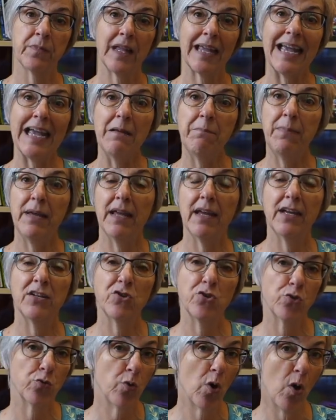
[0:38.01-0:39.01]
can be
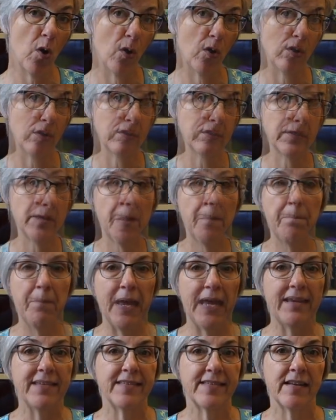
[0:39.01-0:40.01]
controlled
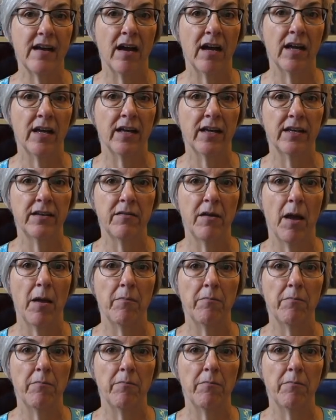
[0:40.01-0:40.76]
based on